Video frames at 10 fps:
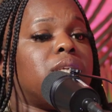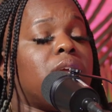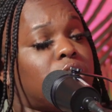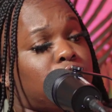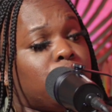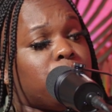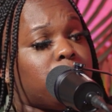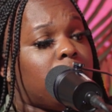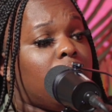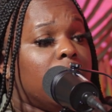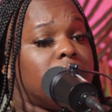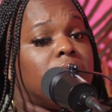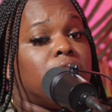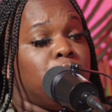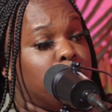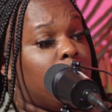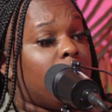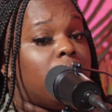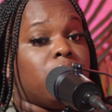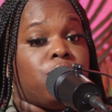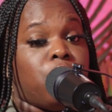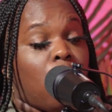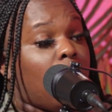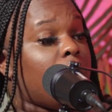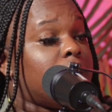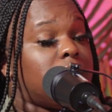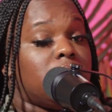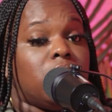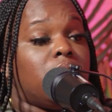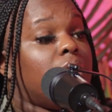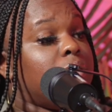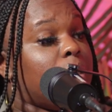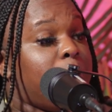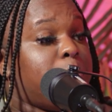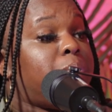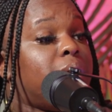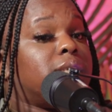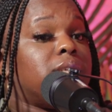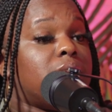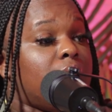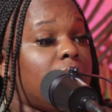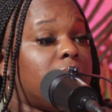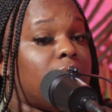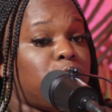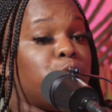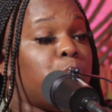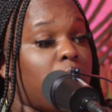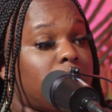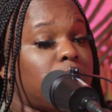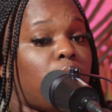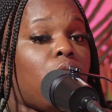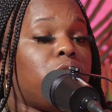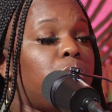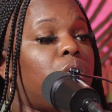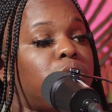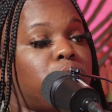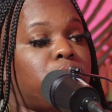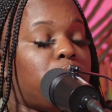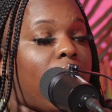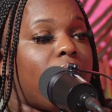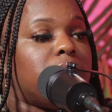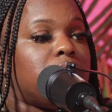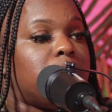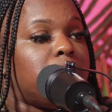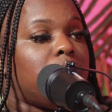and things. It's you. It's either you want to fall into the people, places, and things that you want to, or you want to do what you have to do.